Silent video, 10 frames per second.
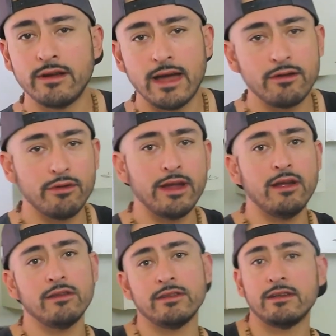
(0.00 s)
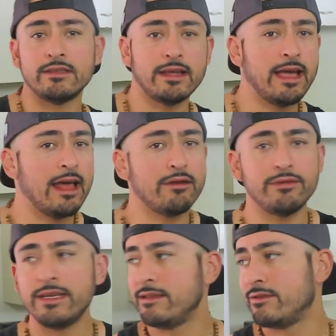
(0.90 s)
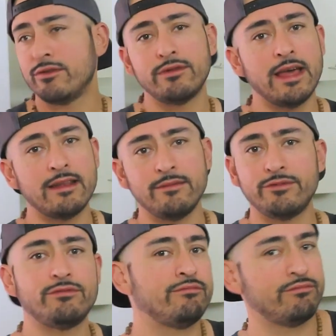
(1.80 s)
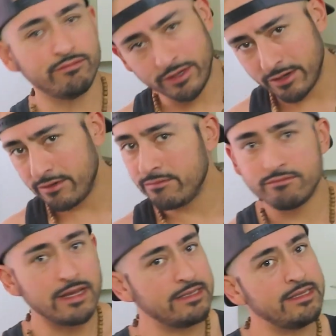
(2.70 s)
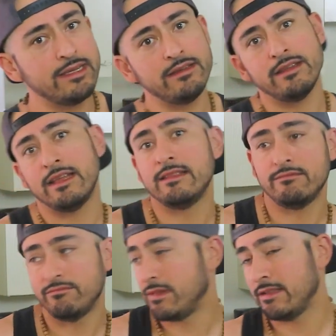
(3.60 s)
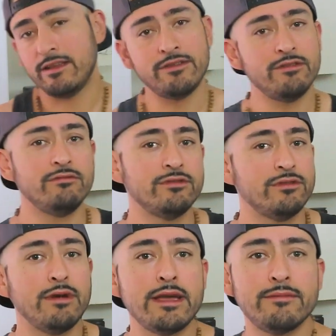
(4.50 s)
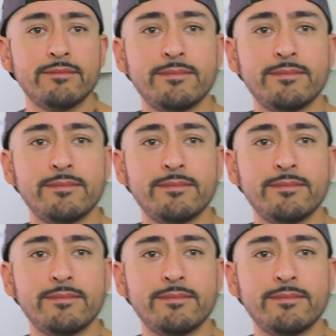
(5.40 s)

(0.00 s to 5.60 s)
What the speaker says: I don't care as long as the calories don't add up, you know, that's it. And that's how you lose the weight.